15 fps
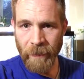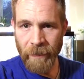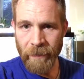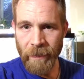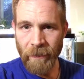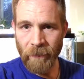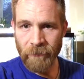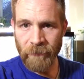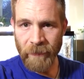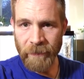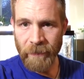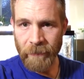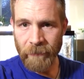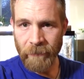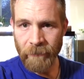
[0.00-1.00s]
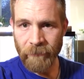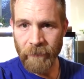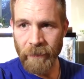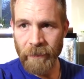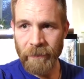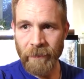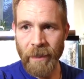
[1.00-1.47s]
and then I'll fix it if it
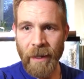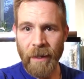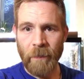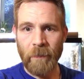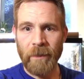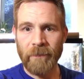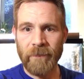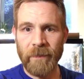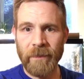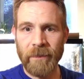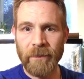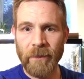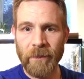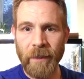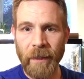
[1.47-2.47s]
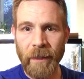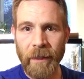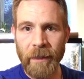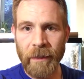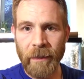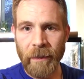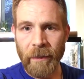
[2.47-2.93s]
is. But if this is
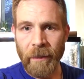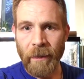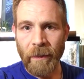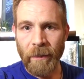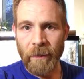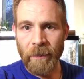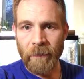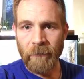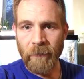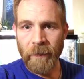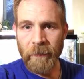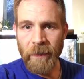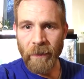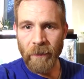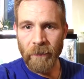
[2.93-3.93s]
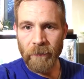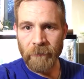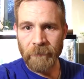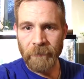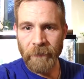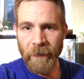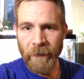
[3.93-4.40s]
okay, um, let me know.
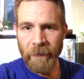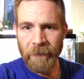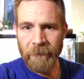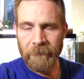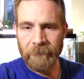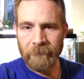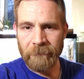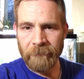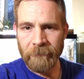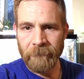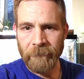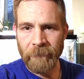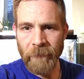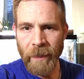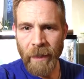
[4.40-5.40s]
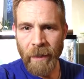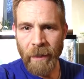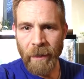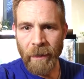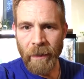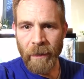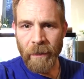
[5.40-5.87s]
Um,
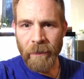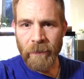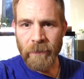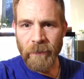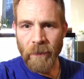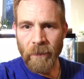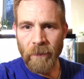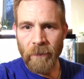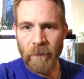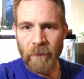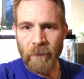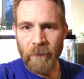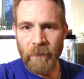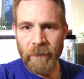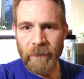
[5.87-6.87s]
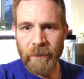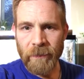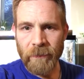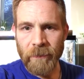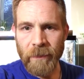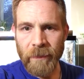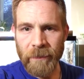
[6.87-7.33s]
so
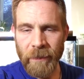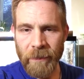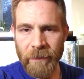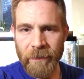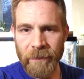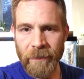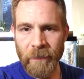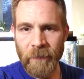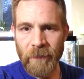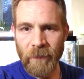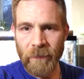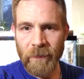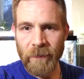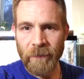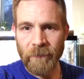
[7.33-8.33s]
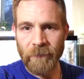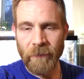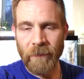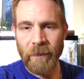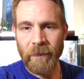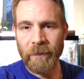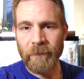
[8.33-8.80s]
Crystal Casari says, I'm so into your
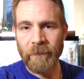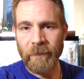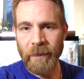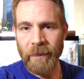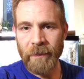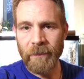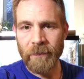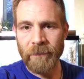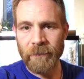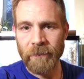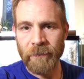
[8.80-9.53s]
frogs. Well, thank you.